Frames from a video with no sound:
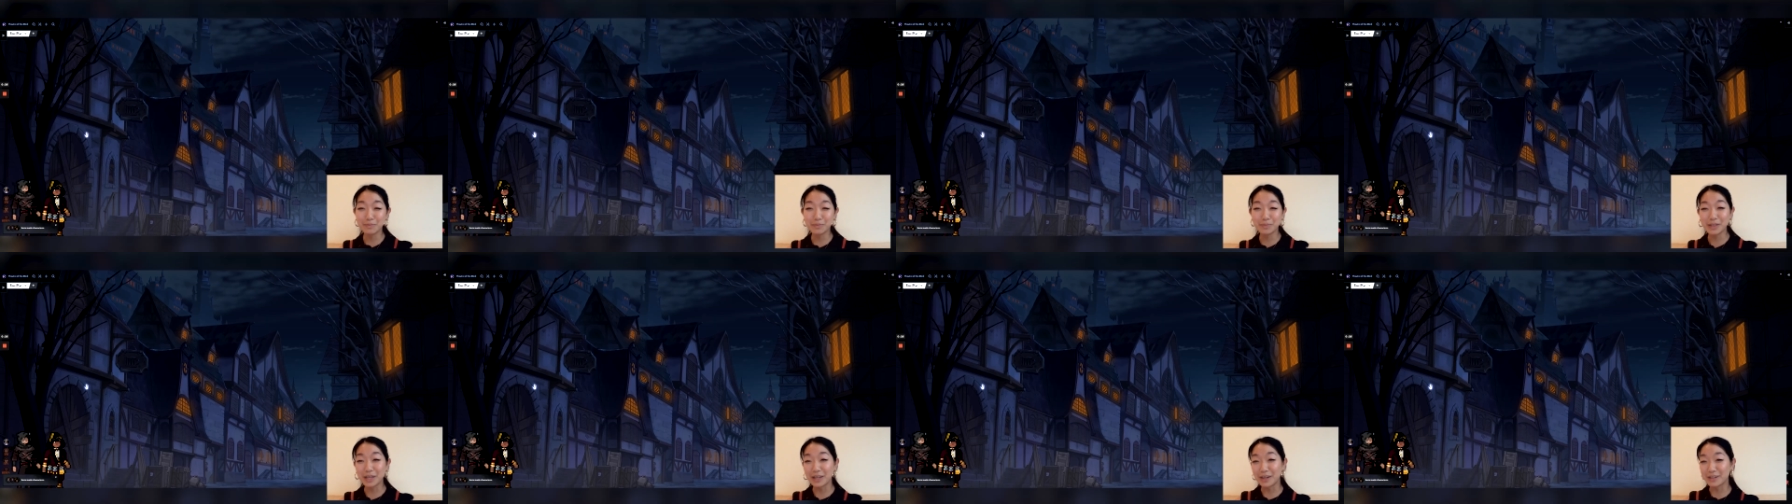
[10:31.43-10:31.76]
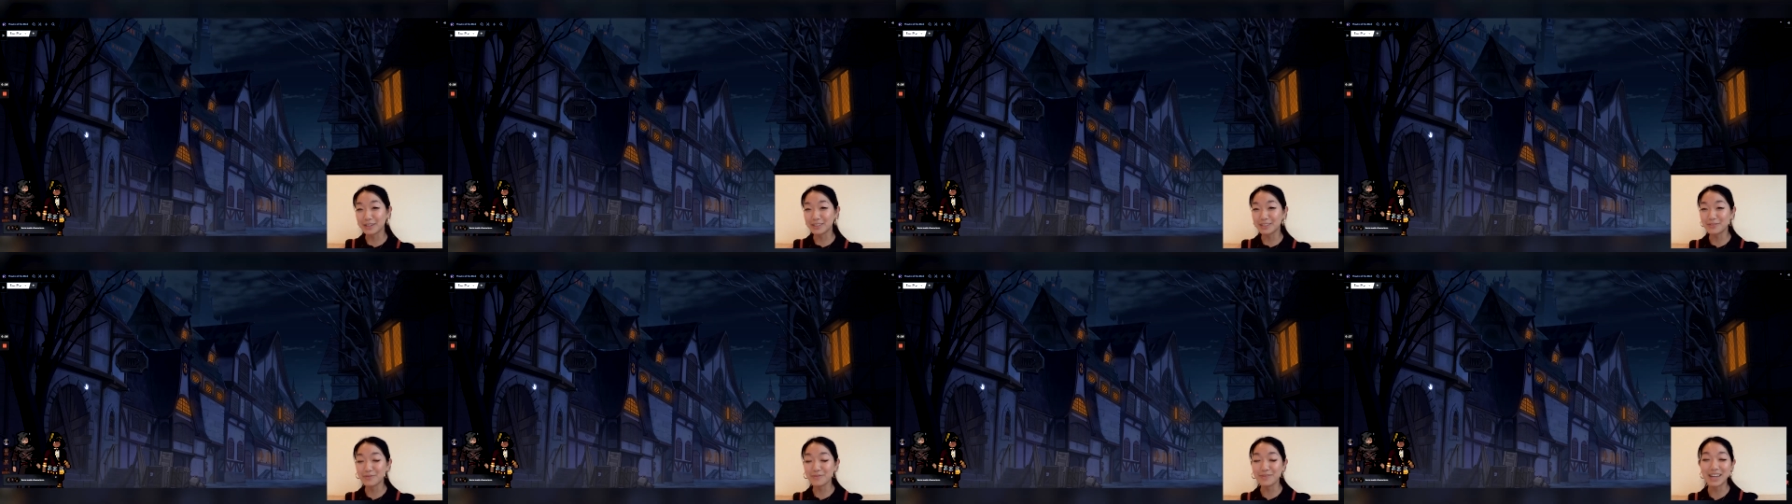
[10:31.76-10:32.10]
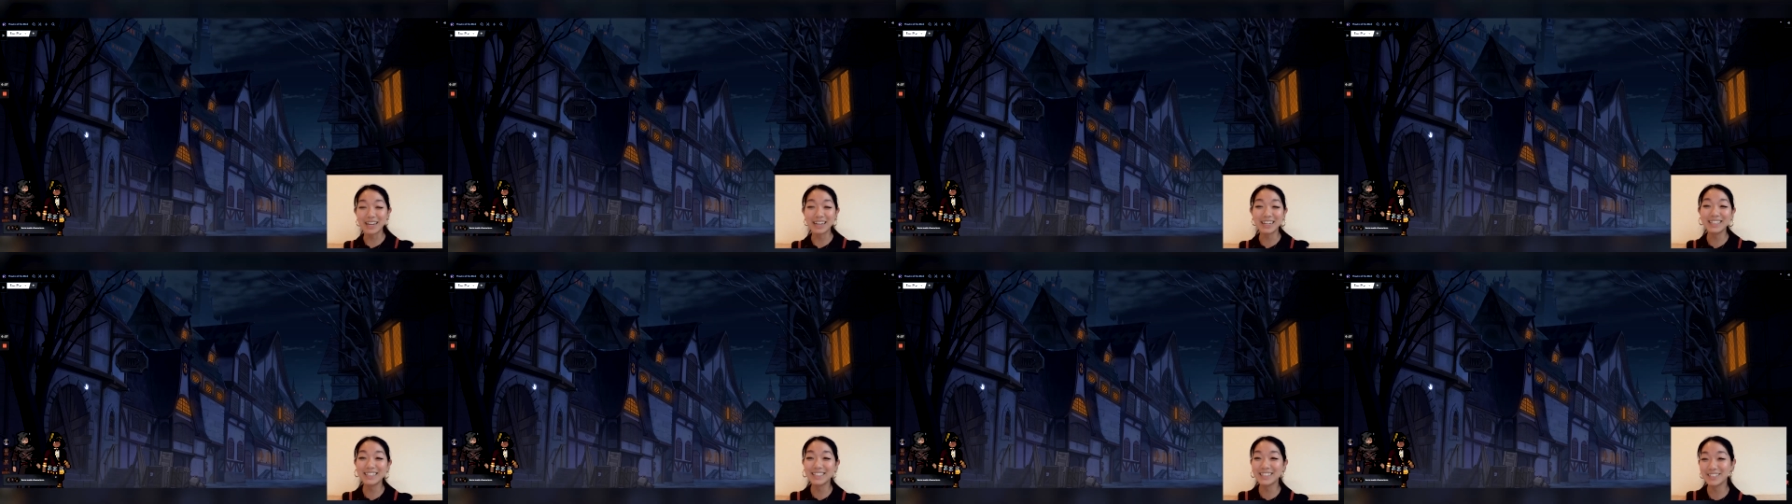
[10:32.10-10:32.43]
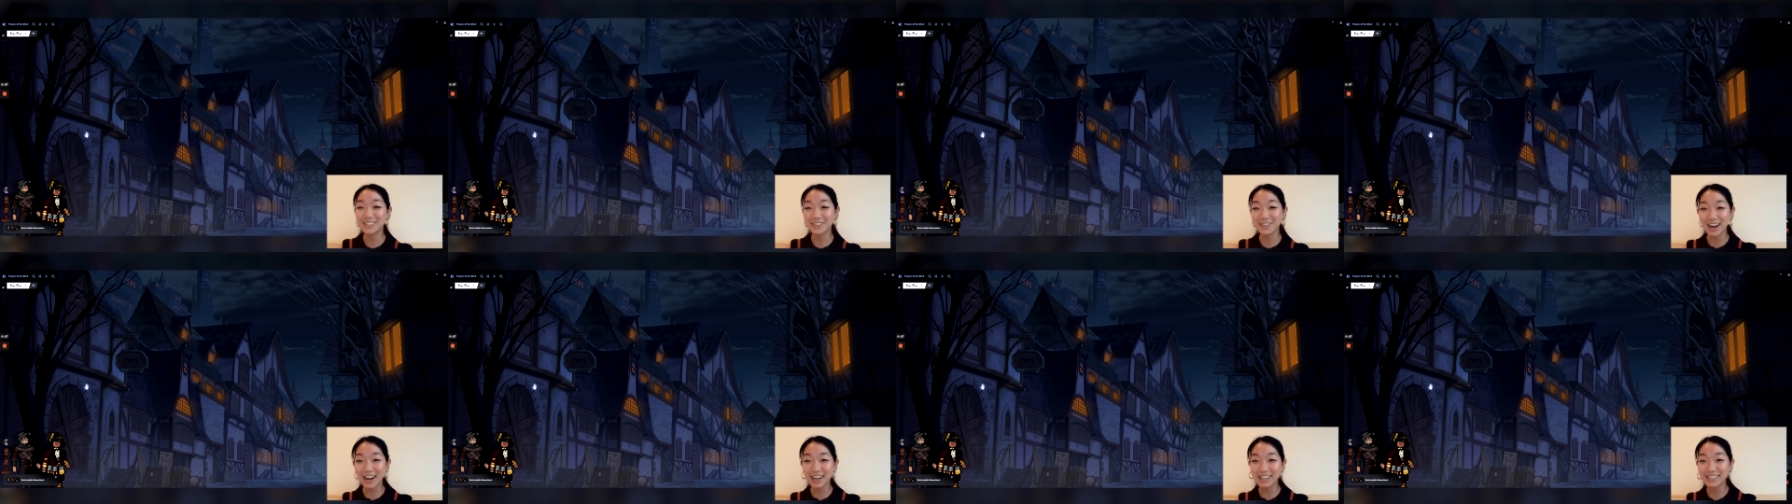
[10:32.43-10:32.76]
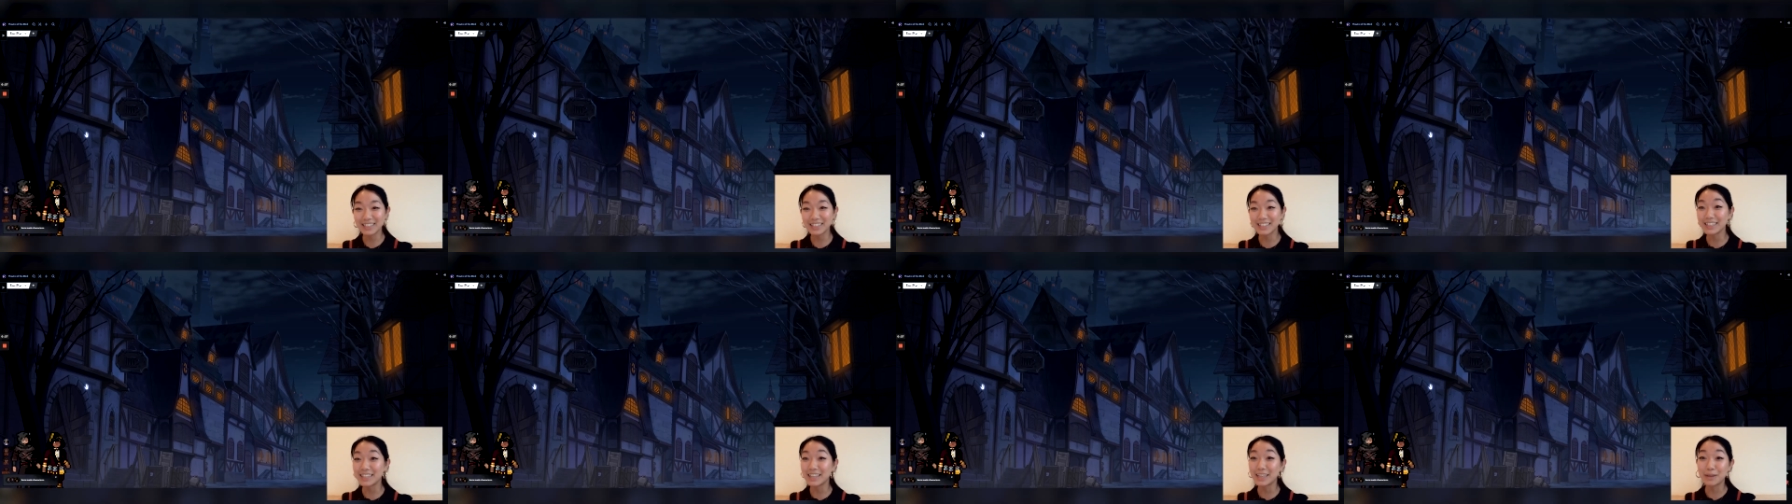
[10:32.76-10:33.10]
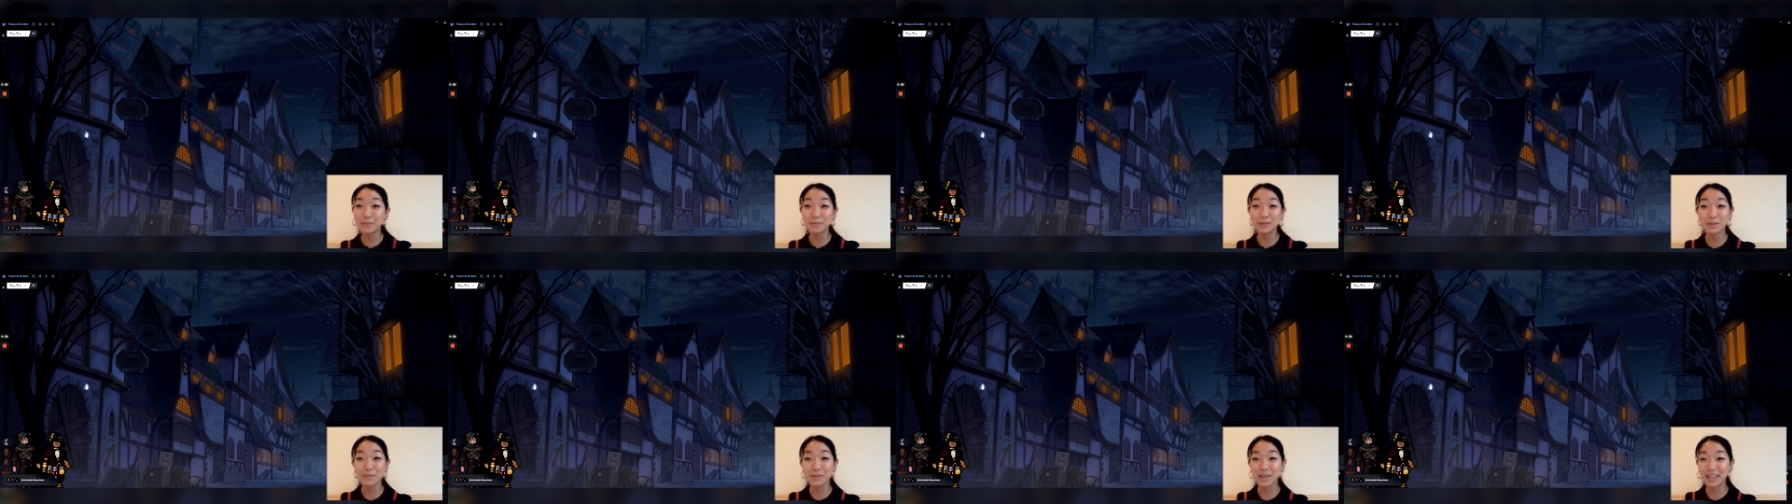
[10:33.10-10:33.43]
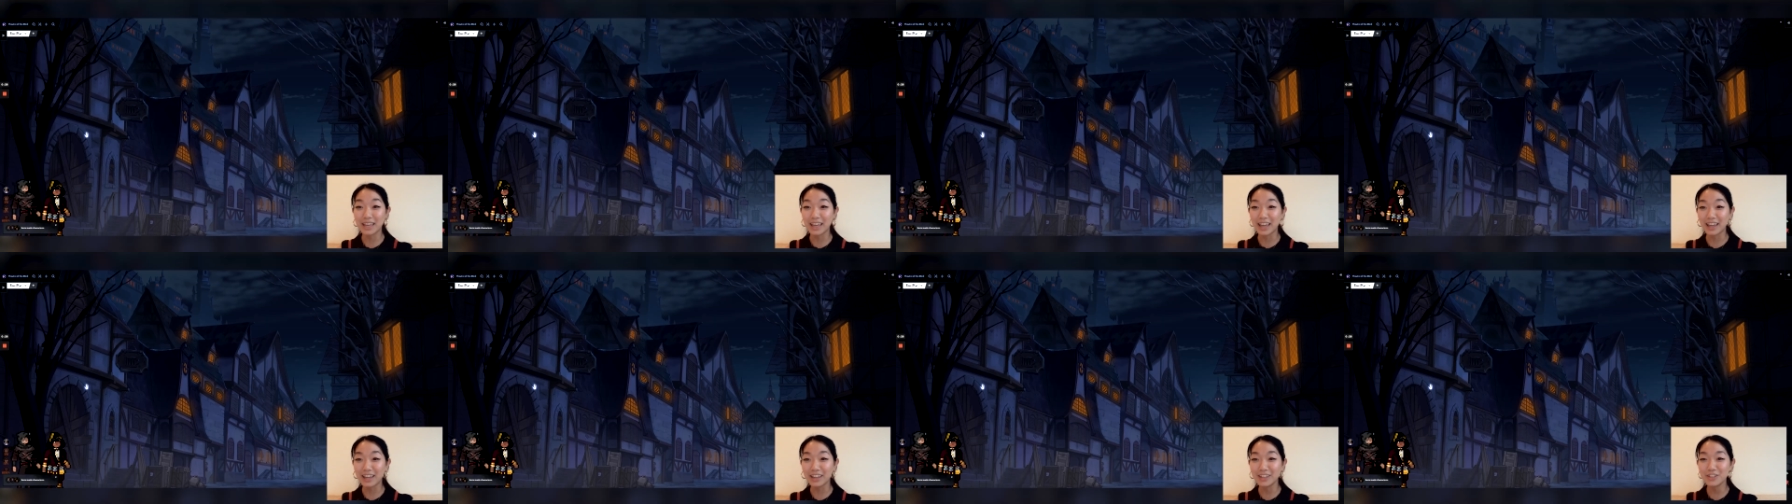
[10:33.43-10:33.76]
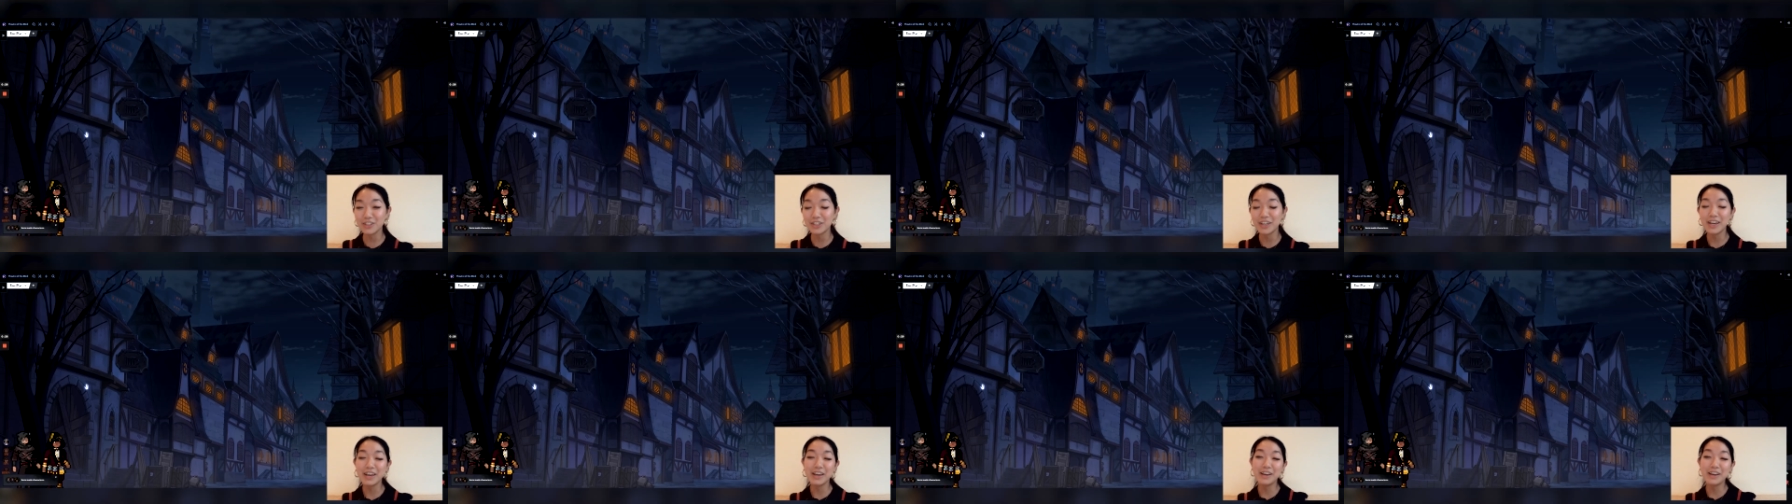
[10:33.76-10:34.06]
players from getting distracted and keeps them engaged